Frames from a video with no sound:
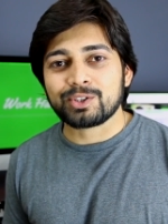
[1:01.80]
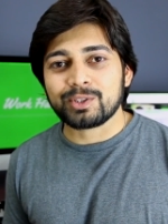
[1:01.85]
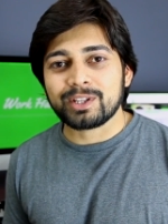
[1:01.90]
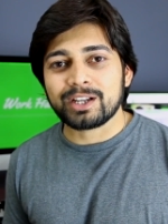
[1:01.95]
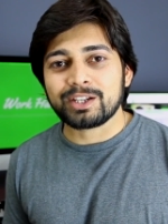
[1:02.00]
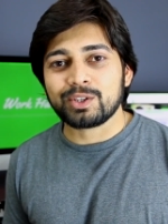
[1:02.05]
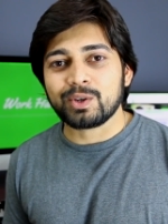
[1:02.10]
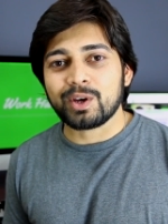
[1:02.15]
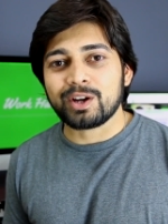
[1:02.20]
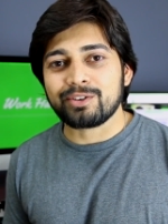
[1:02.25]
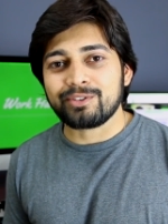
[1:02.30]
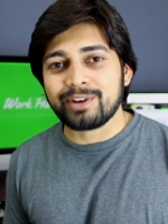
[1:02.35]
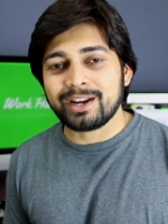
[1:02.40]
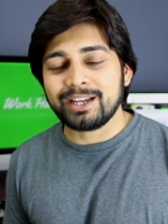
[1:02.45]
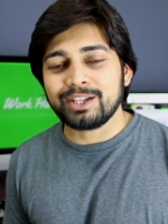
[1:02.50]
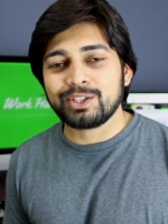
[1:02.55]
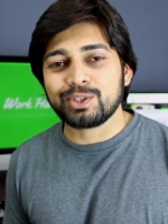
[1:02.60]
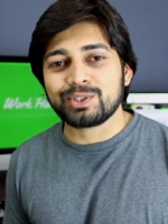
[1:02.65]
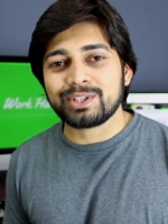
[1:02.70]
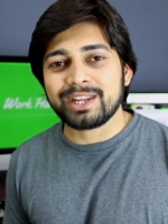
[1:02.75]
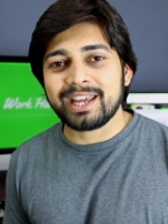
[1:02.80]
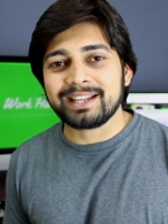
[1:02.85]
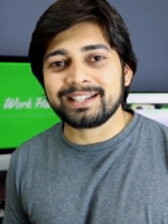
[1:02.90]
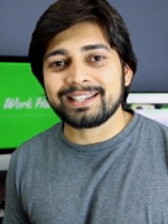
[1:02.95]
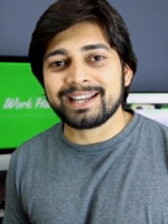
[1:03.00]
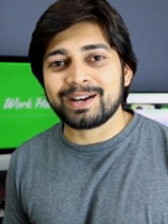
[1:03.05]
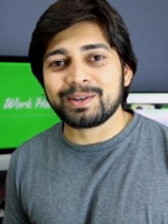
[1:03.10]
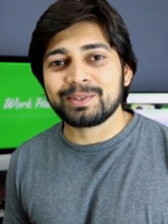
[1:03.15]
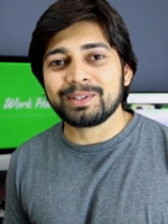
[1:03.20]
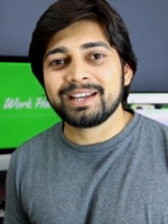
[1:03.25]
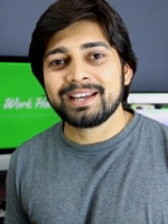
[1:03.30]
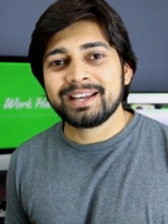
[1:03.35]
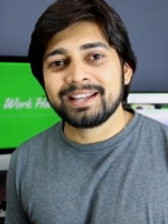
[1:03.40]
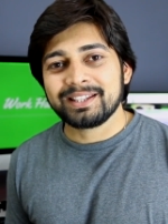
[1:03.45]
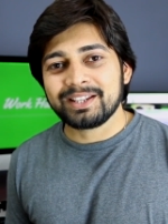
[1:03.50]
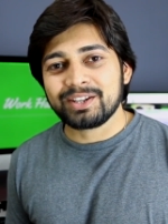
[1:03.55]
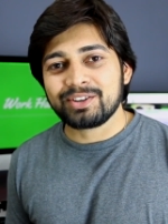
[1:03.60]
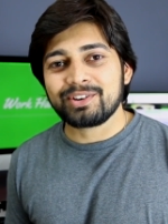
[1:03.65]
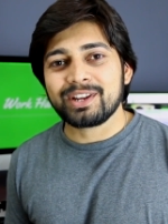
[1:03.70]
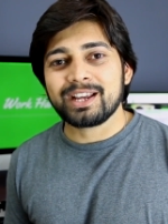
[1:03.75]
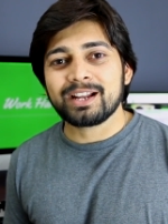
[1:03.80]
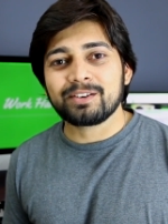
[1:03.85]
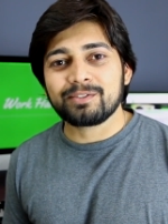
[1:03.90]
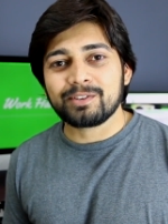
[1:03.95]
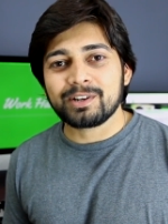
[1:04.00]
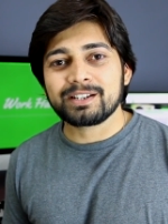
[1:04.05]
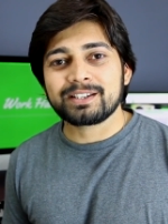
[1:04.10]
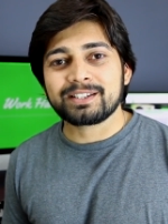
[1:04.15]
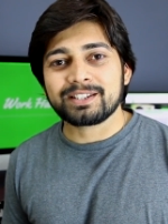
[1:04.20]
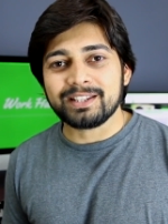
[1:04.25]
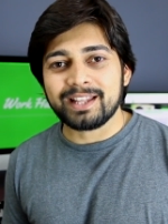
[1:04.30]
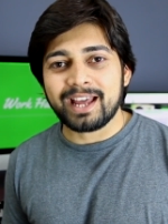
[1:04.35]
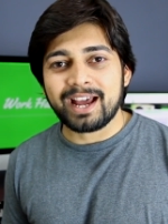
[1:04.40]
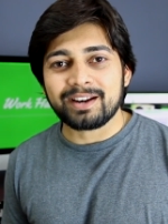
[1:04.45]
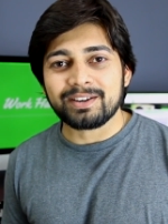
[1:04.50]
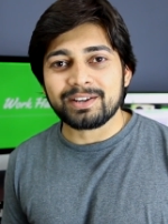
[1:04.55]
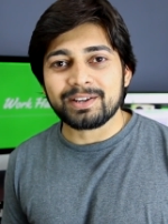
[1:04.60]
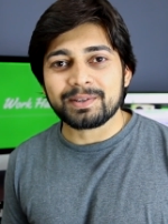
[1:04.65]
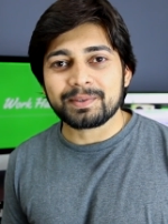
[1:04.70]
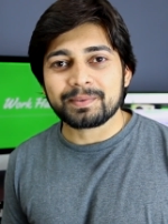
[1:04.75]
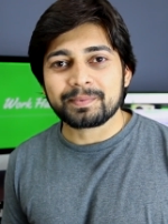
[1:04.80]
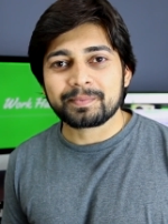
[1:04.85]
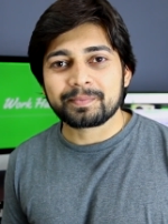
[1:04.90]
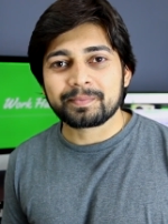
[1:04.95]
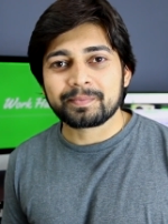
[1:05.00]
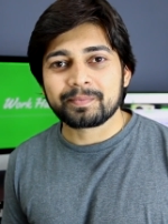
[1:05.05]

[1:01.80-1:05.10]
so that you are ready to take down the real world scenario.